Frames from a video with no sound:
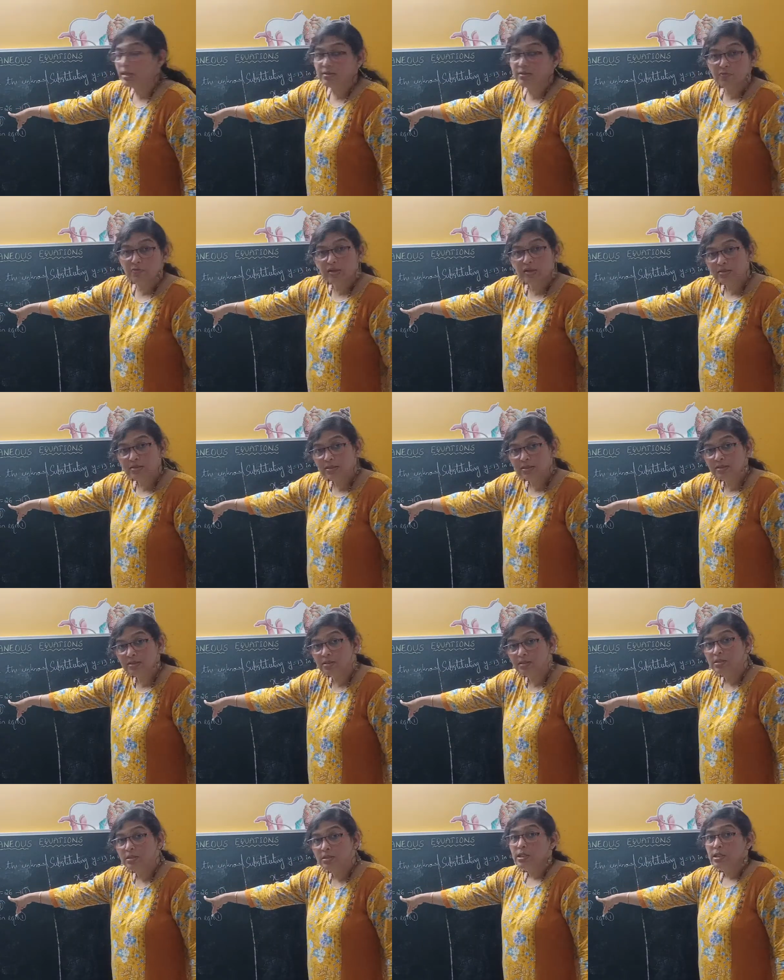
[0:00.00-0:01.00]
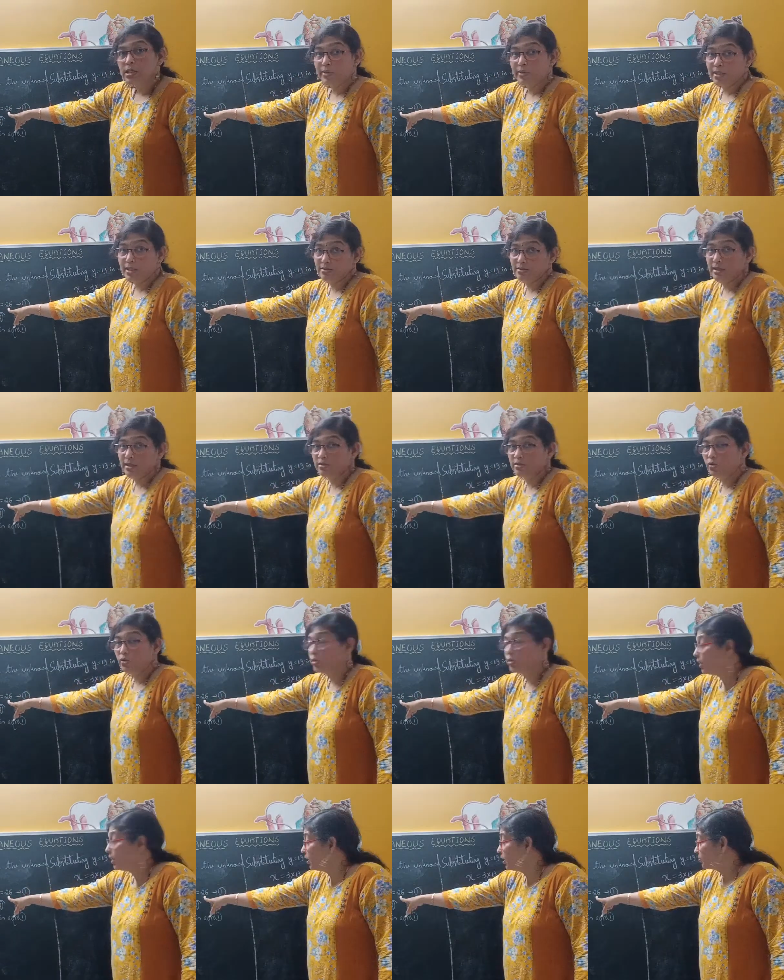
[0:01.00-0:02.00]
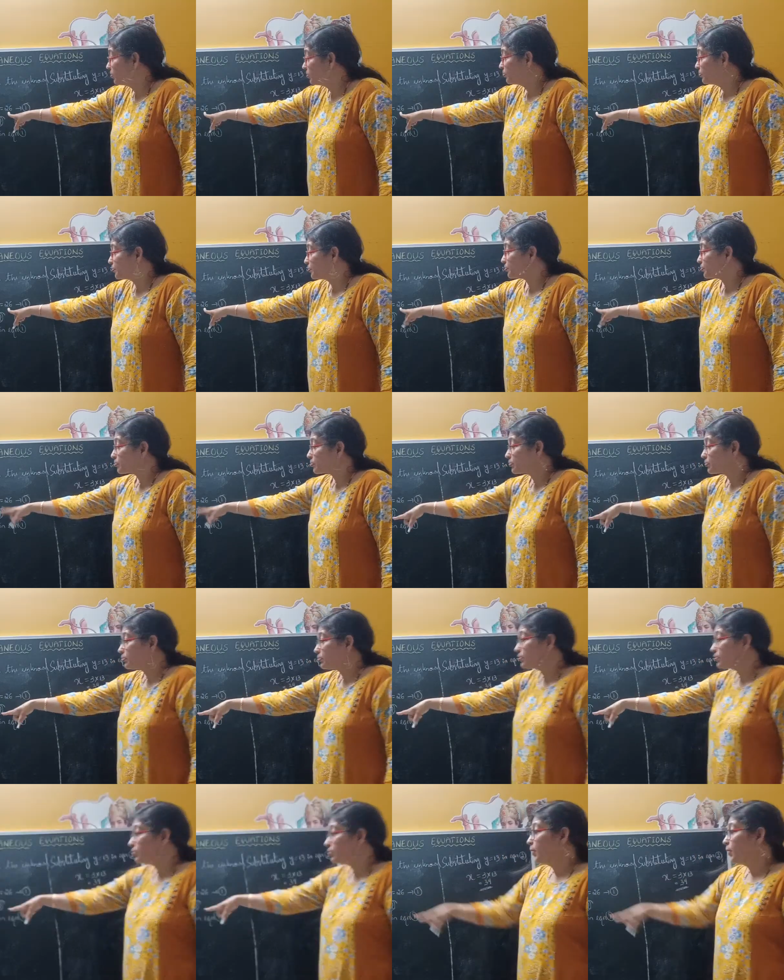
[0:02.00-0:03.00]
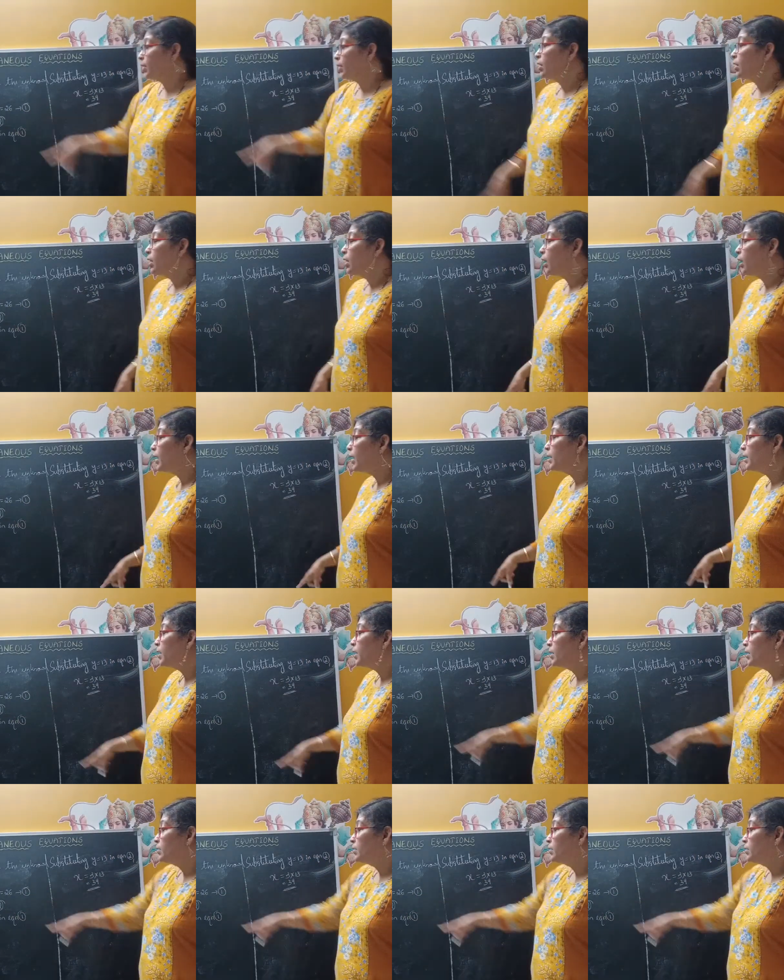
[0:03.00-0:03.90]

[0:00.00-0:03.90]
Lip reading: difference is 26 only. And